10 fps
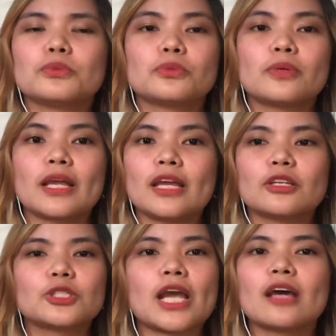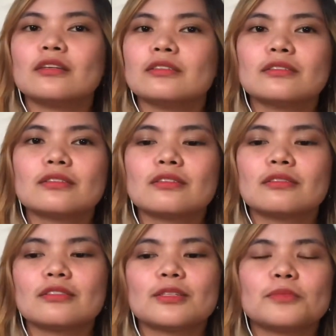create a channel or
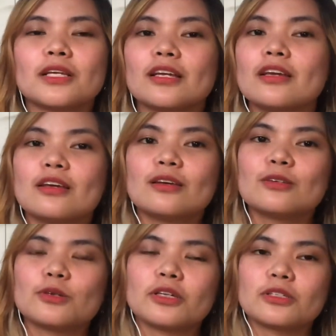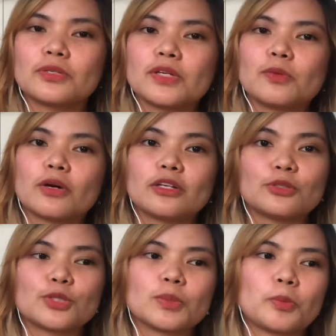something. So I just really wanted
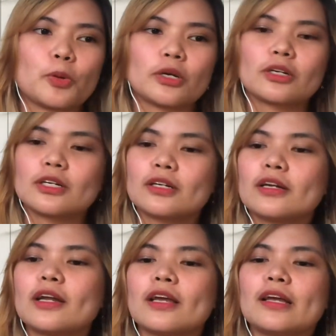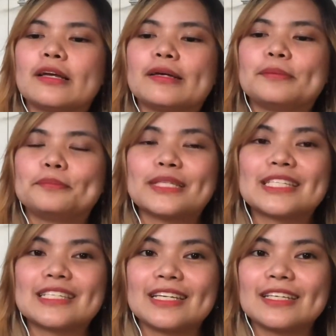to support her. But
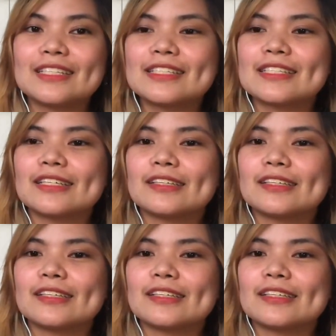since